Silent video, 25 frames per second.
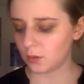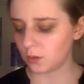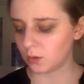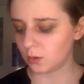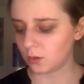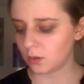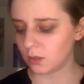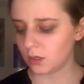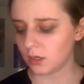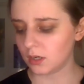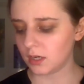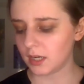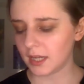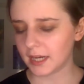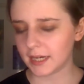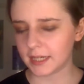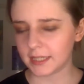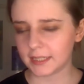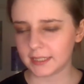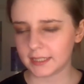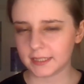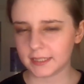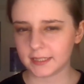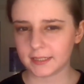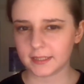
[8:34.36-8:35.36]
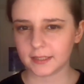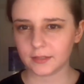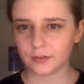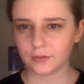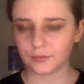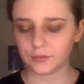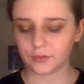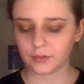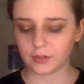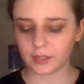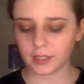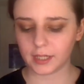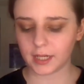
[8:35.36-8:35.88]
or like a
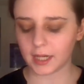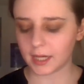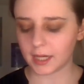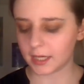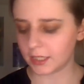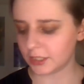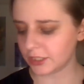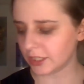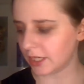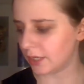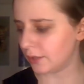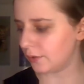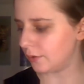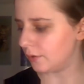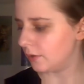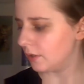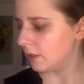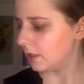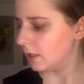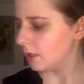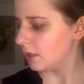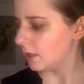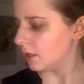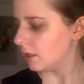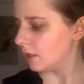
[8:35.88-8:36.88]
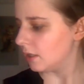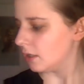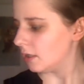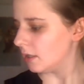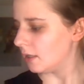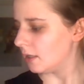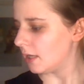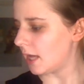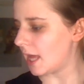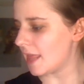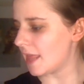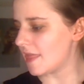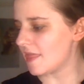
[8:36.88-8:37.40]
silvery eyeshadow,
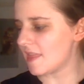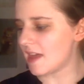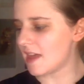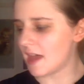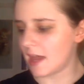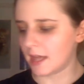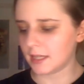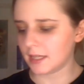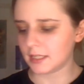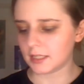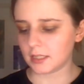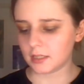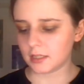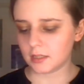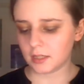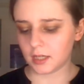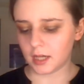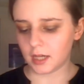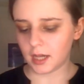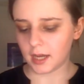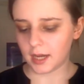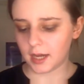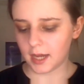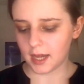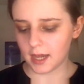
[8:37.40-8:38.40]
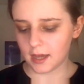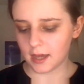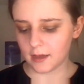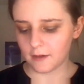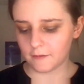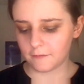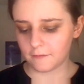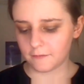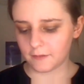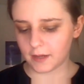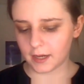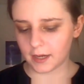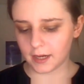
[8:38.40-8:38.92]
and that I
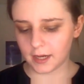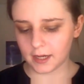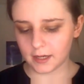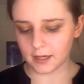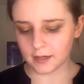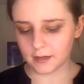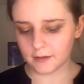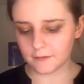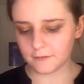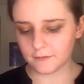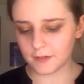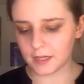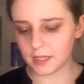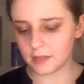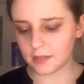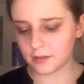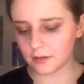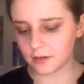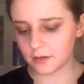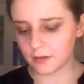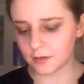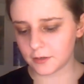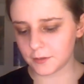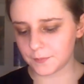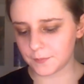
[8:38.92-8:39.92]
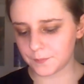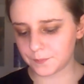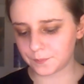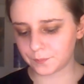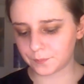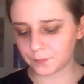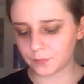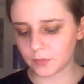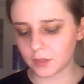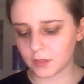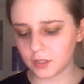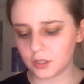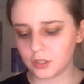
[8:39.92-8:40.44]
have. I have either
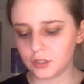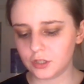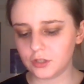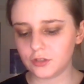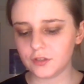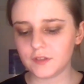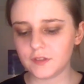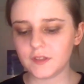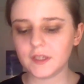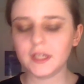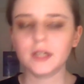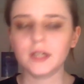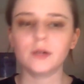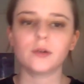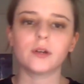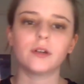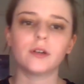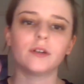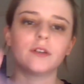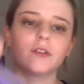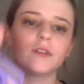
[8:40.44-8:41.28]
Yuzi or